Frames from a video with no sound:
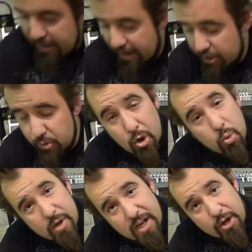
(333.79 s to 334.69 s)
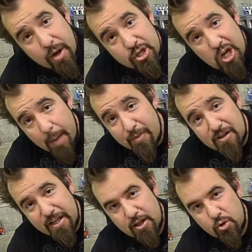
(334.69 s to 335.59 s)
and doing a really great job of
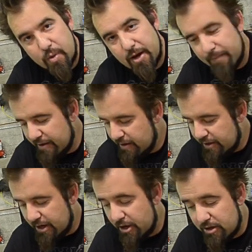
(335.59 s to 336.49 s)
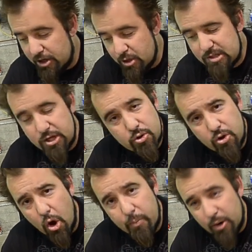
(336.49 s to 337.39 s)
cleaning the wheel. Now you can use the new
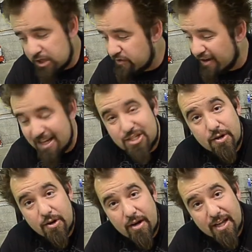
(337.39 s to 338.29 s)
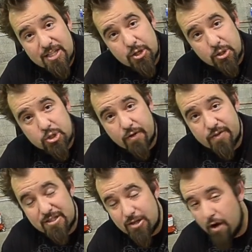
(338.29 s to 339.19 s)
goat brush for interior and exterior
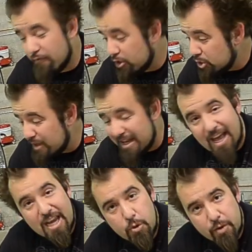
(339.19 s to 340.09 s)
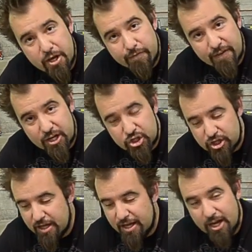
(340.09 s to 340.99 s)
surfaces on virtually any wheel finish.
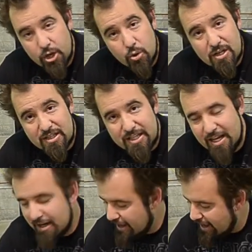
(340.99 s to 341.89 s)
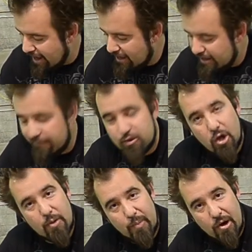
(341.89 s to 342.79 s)
It'll clean and lift
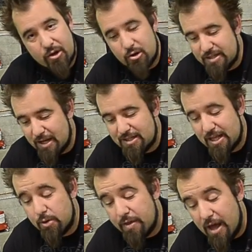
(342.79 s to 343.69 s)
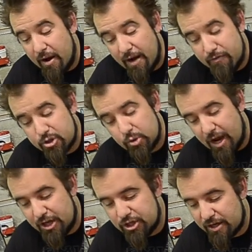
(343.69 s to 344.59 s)
all the particles outside it without ever
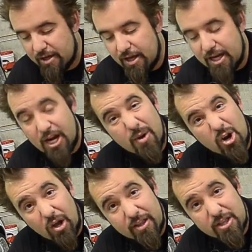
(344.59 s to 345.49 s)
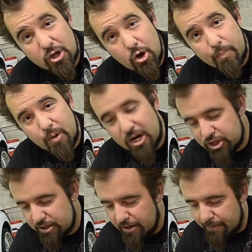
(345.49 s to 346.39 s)
scratching. Now we called it the goat
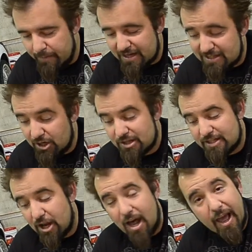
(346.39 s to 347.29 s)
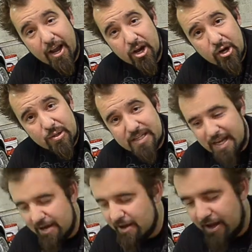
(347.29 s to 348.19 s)
brush because it looks a lot like a
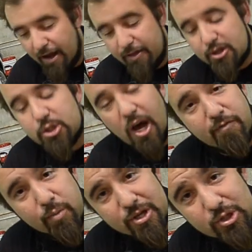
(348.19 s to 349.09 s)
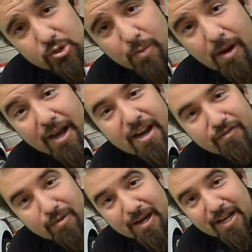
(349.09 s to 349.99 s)
goatee, and the soft bristles reminded
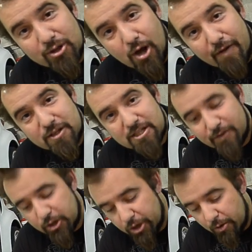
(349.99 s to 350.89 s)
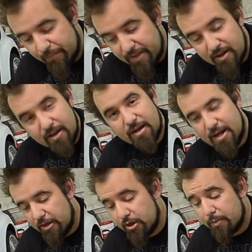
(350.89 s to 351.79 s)
everybody at the office of a goat.
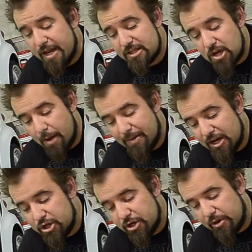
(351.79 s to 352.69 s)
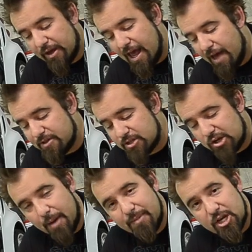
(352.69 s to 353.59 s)
Now the greatest combination you can have is the
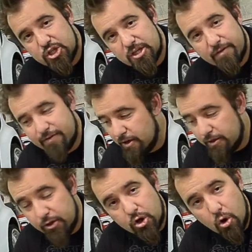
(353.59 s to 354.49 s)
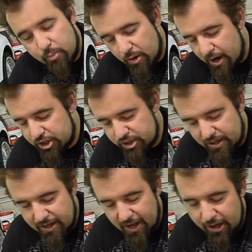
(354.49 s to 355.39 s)
combination of the goat brush
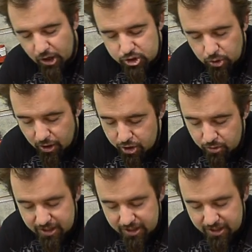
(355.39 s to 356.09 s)
and also our new